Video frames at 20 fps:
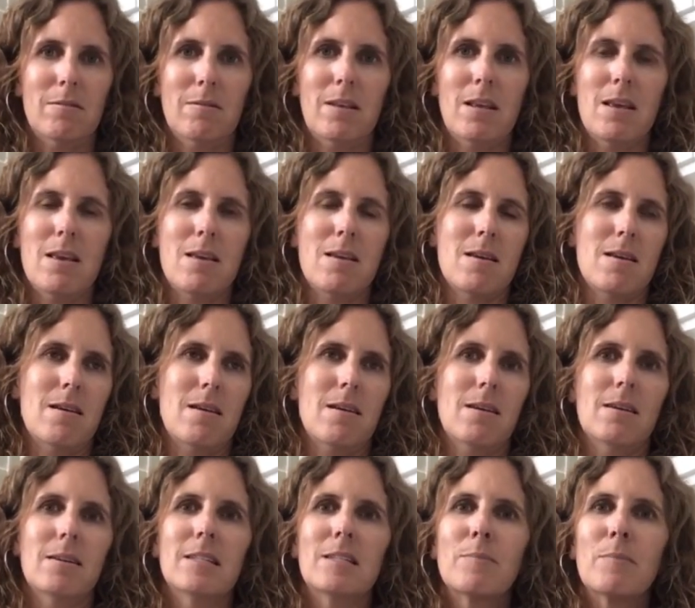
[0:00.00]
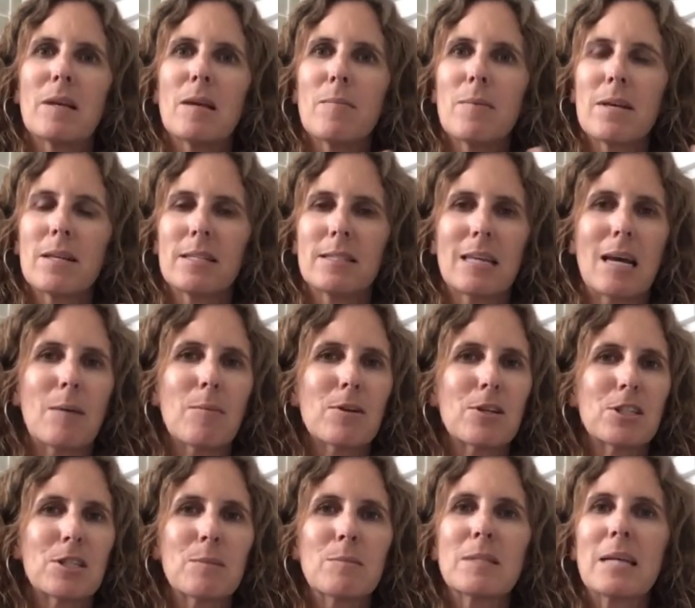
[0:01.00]
and maybe establish
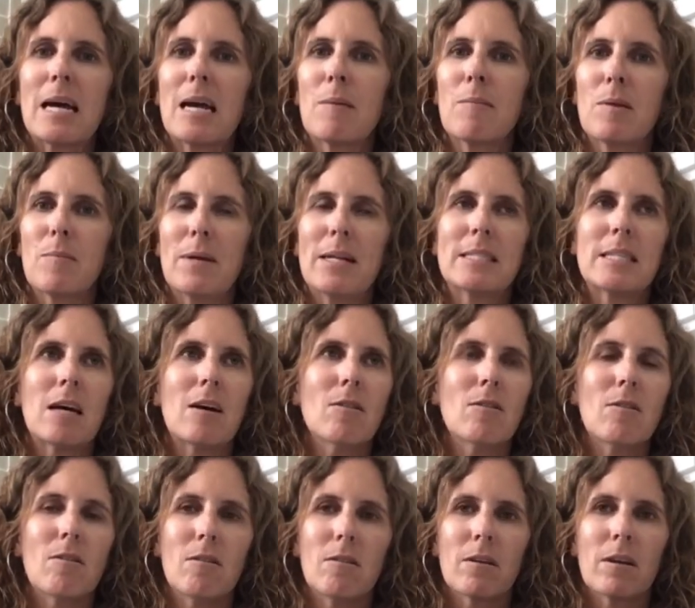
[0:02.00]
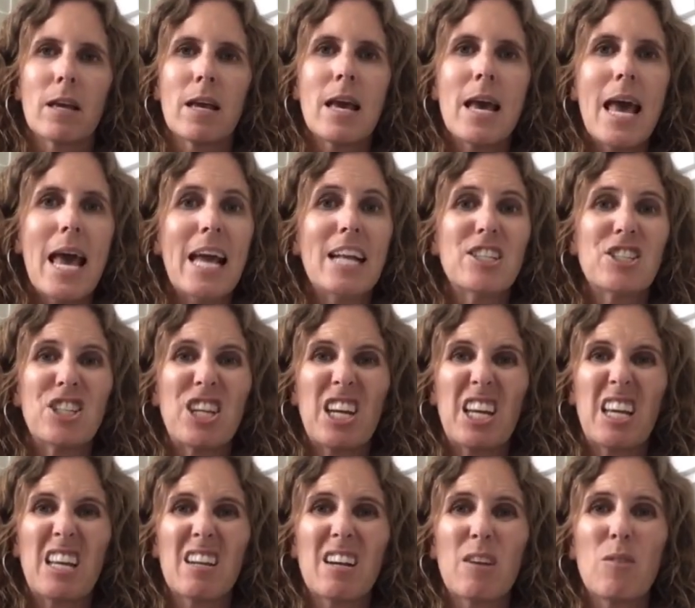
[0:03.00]
some time limits, how long, and check
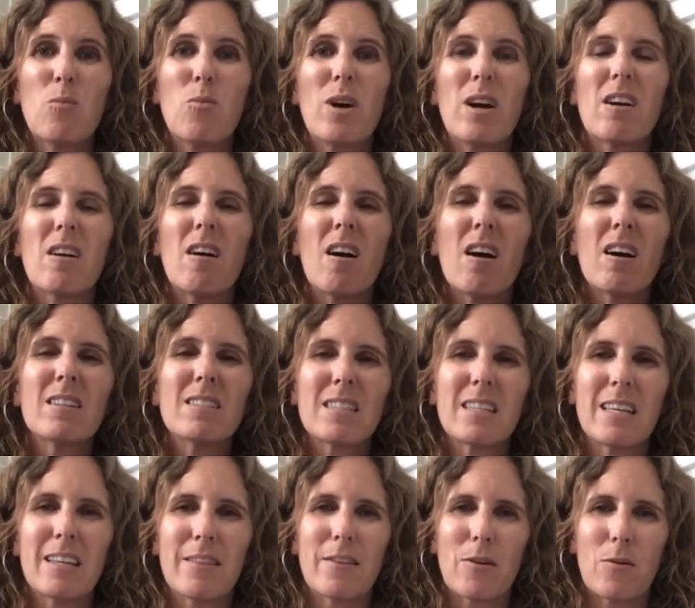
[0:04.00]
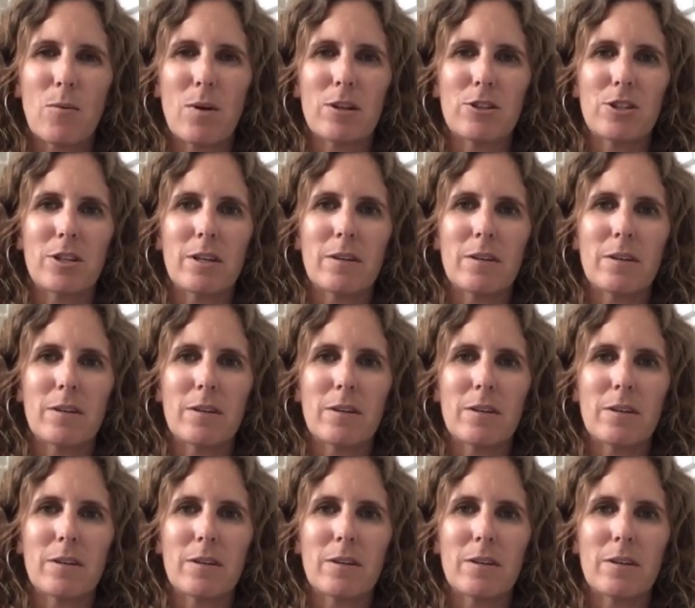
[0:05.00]
in on what content they're watching.